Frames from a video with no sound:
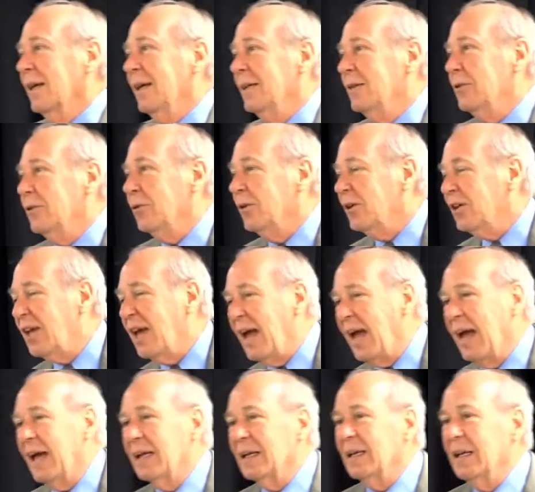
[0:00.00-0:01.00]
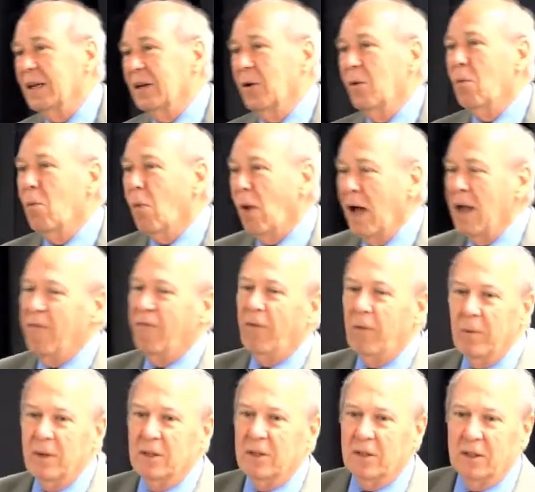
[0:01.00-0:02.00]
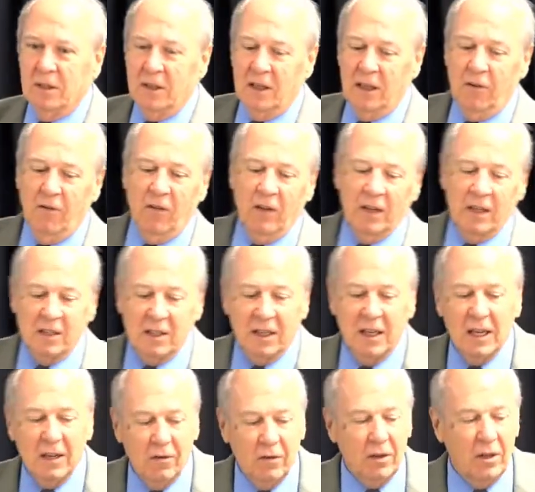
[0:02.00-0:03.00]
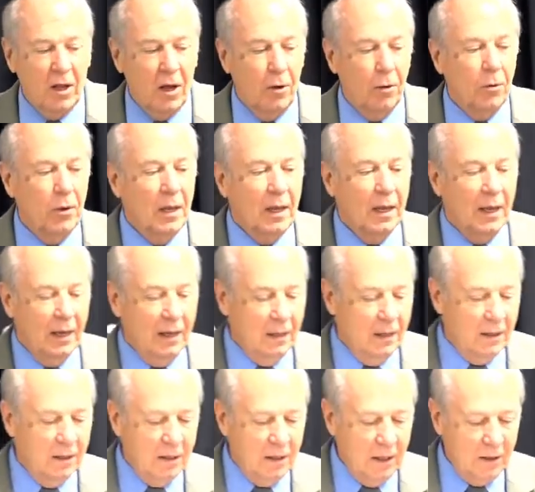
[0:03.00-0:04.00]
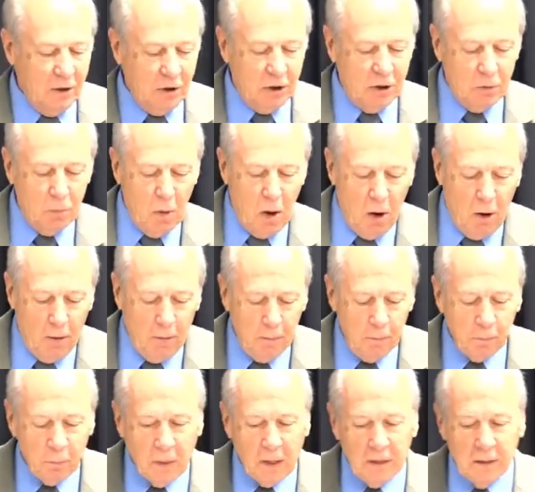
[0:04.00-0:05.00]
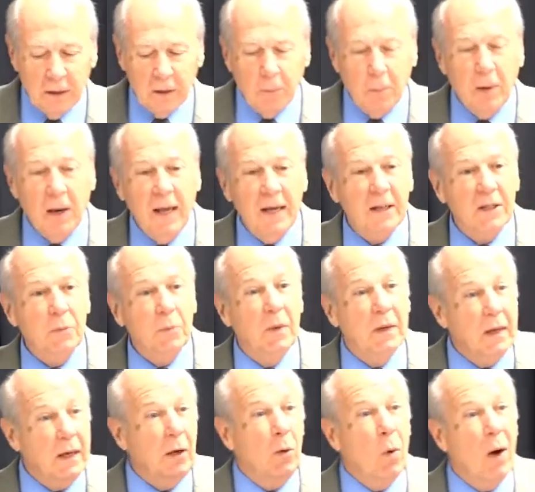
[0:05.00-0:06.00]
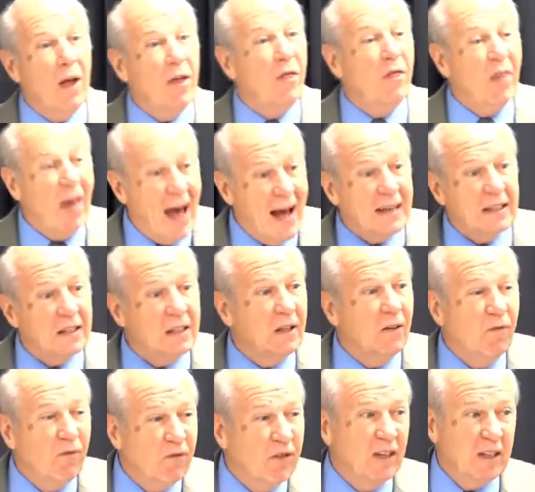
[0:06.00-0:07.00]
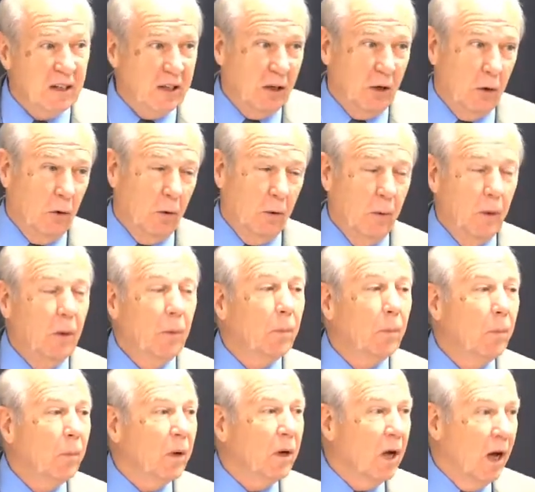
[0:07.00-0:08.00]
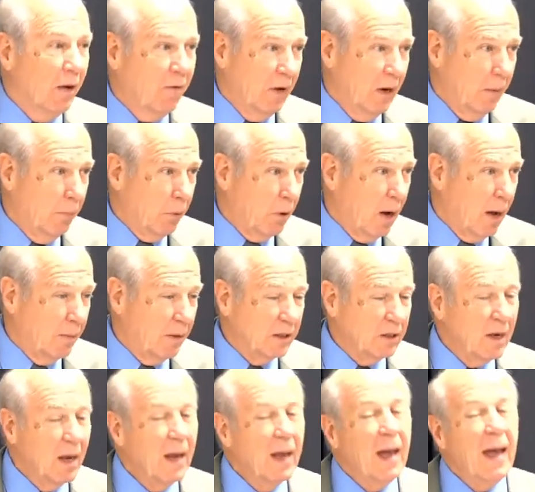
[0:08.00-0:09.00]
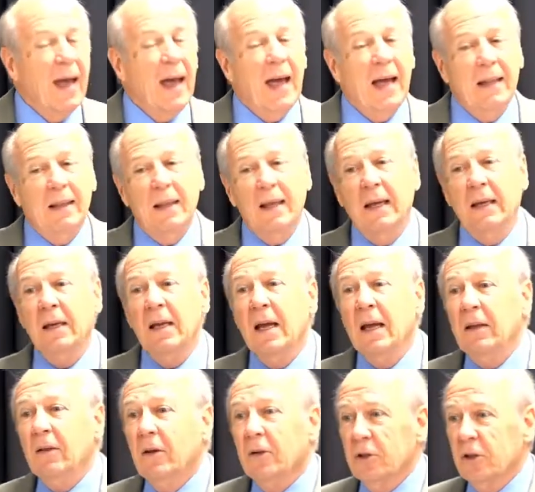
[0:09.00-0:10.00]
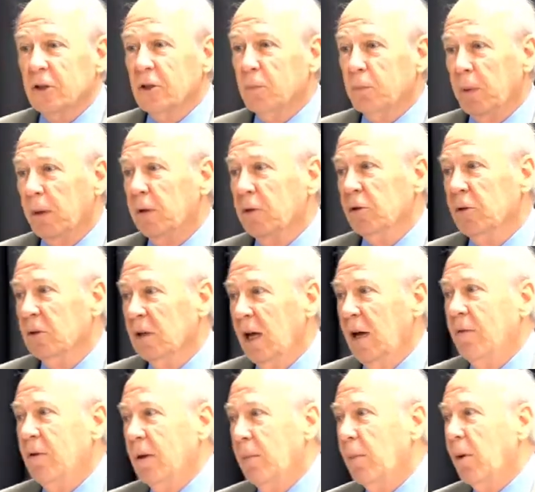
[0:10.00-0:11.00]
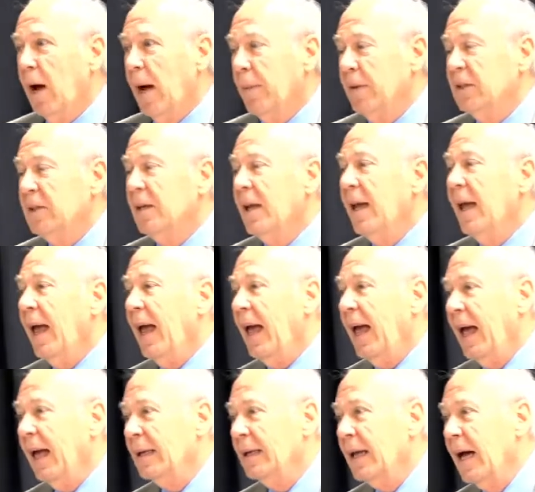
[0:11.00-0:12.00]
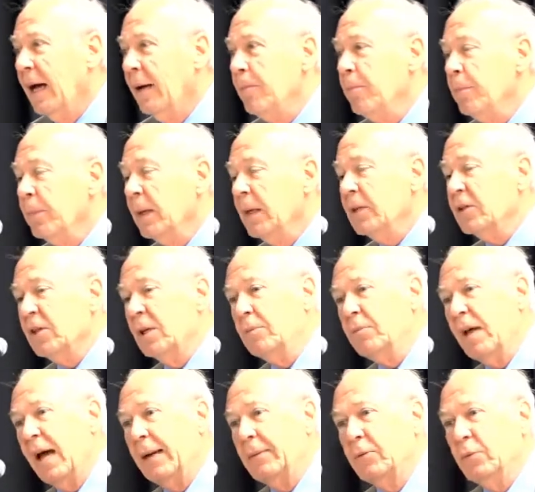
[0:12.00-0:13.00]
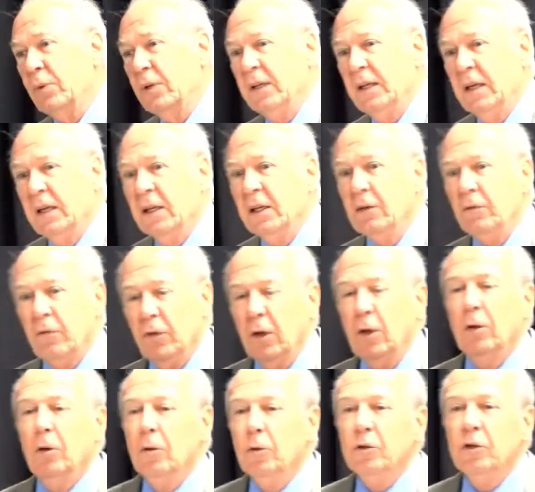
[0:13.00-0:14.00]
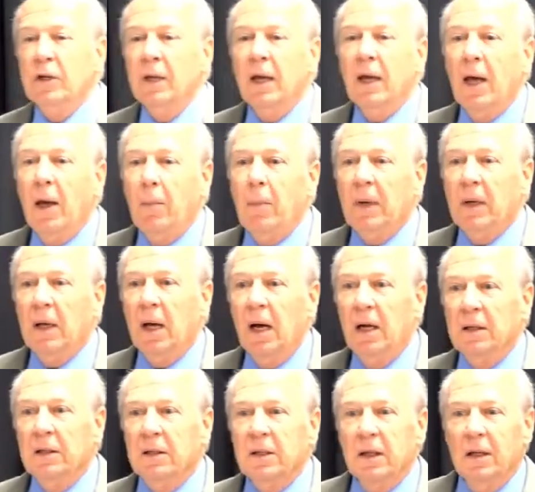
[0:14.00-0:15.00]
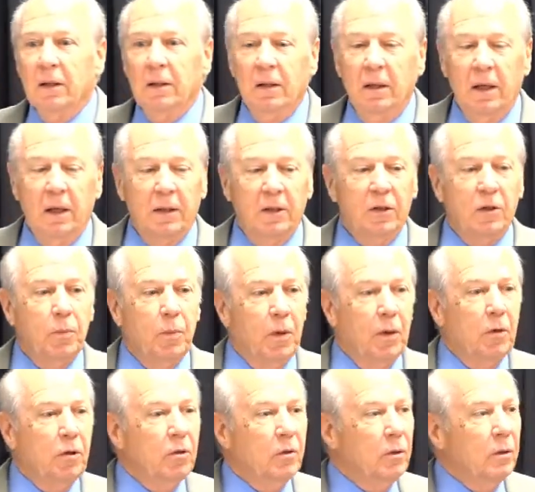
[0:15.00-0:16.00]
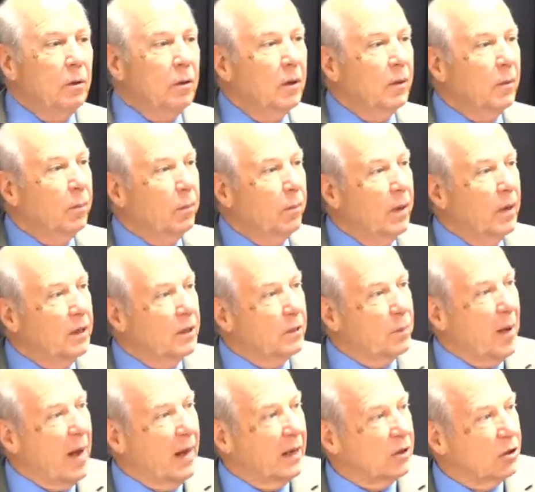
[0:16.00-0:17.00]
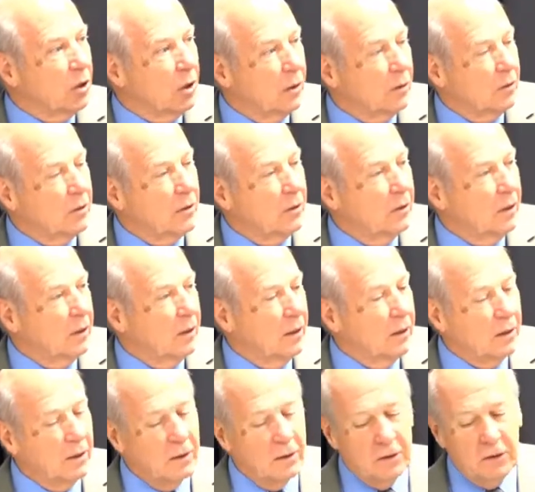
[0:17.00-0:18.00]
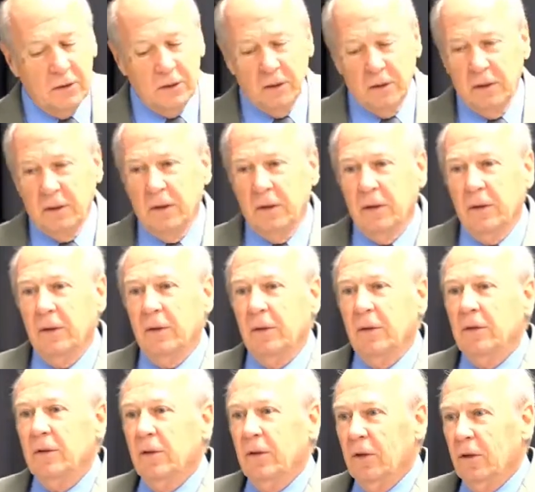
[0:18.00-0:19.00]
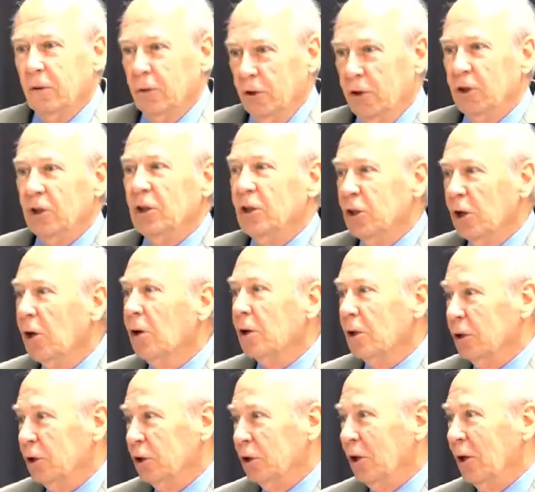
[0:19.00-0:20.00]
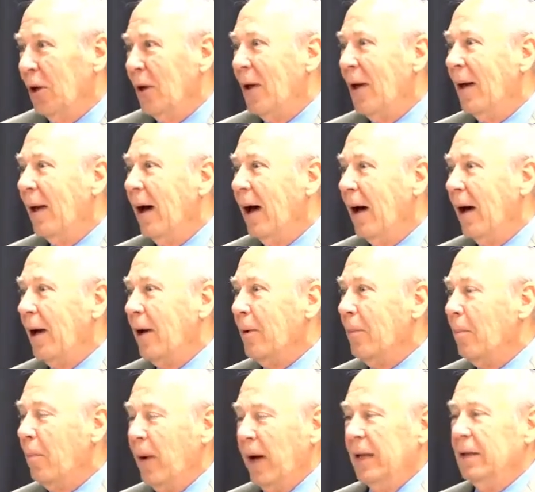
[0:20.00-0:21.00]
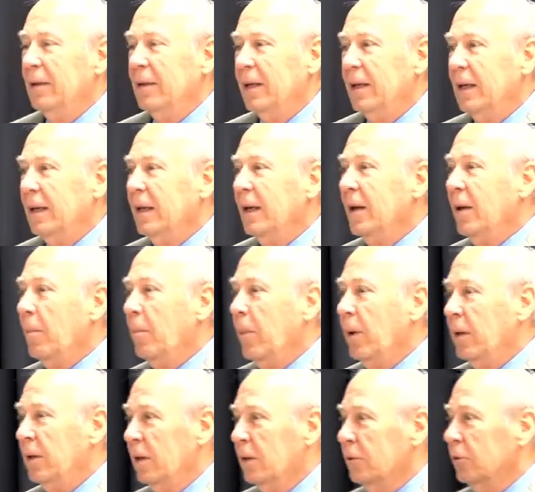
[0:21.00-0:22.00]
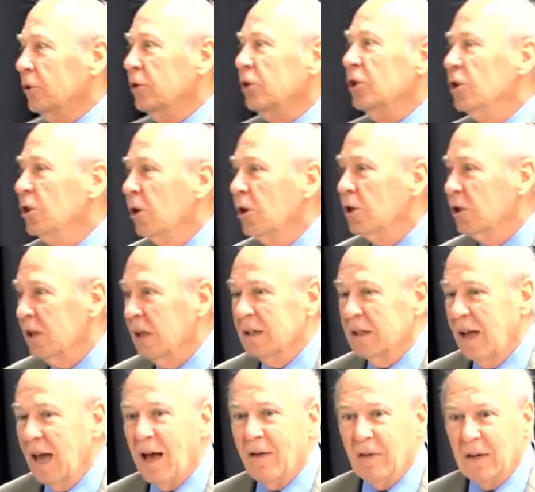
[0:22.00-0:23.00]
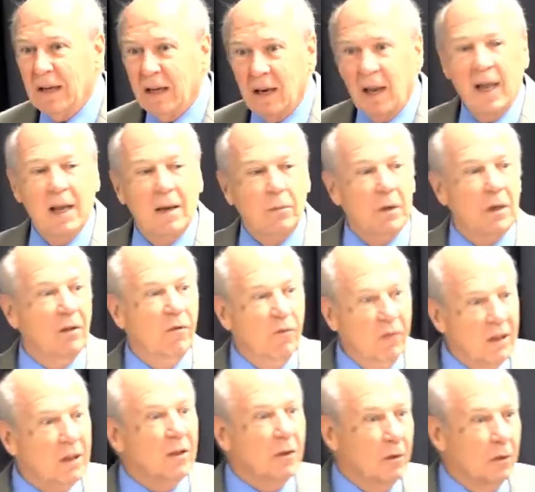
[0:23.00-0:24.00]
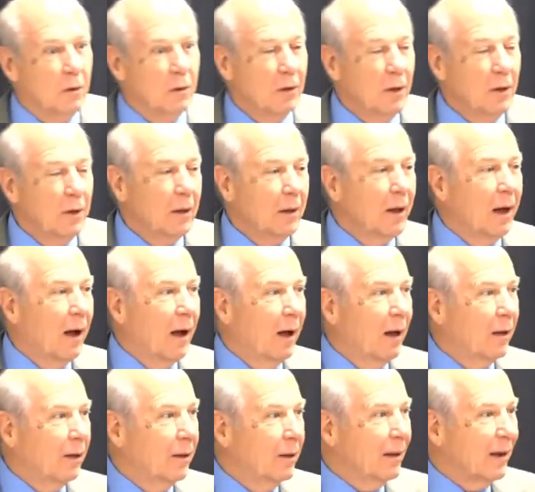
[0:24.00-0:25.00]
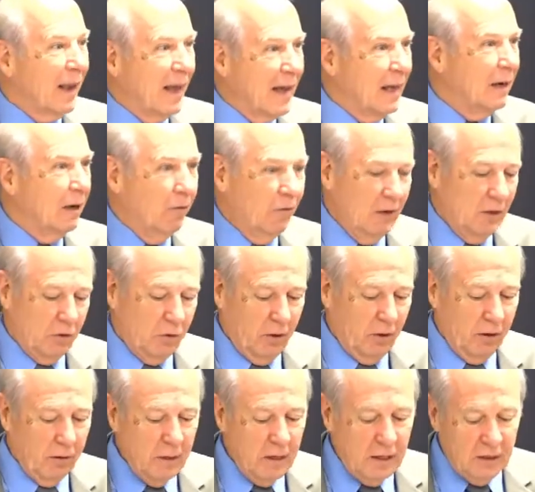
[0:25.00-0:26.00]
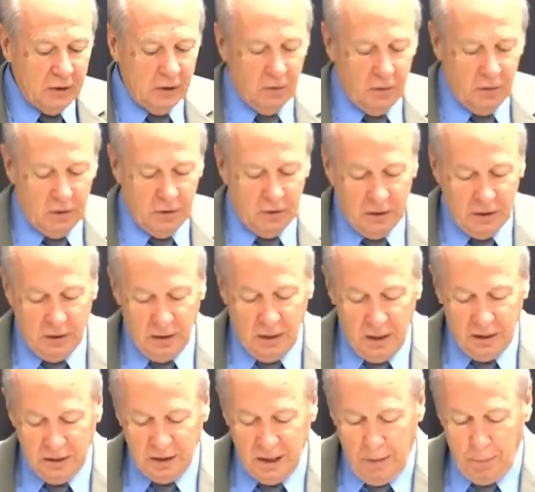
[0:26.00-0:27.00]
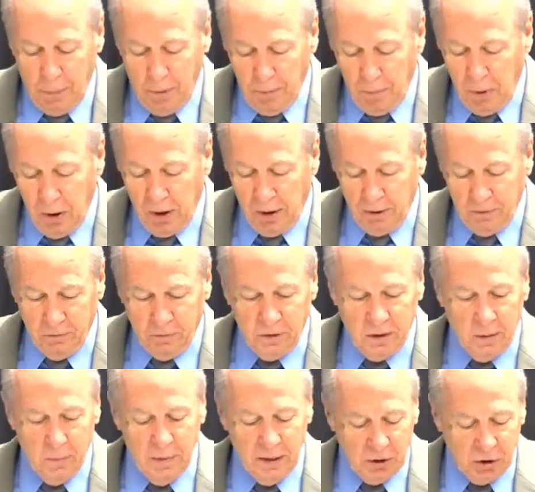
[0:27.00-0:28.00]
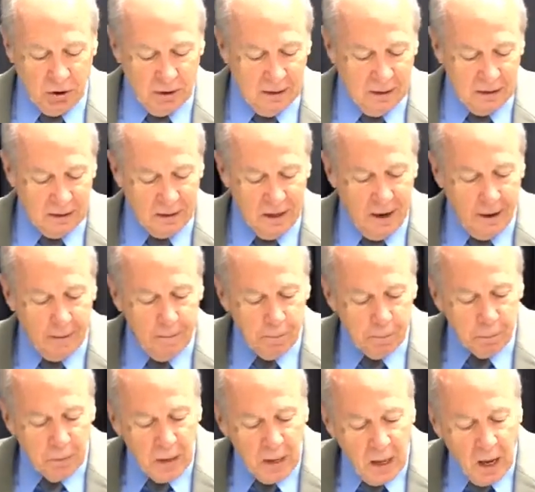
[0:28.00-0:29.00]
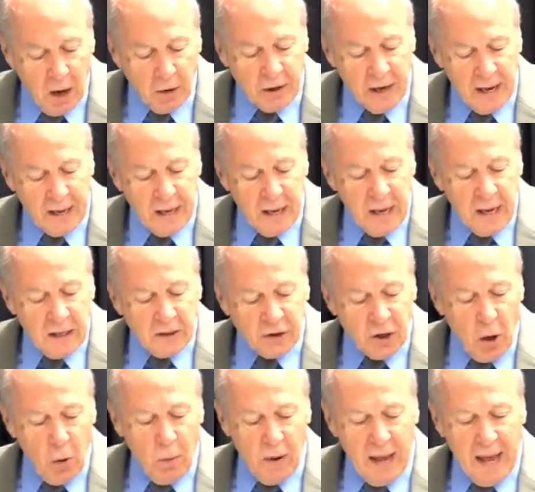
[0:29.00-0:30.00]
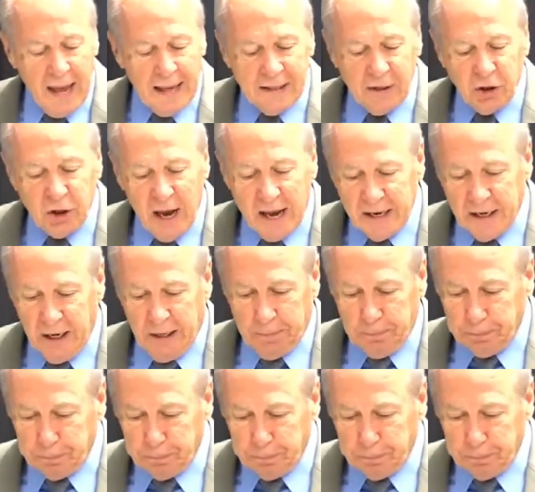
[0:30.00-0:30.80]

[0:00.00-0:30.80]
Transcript: You can't get away from its significance, even though it is such a small little place. But anyway, that's the physical covenant promise. And then there's a spiritual covenant promise. And sometimes we get confused because the spiritual is passed on to the Christian church. But the Christian church doesn't have any claim to the physical land of Israel. So there's a separate part of the mention that's there. Okay, so we had Jacob.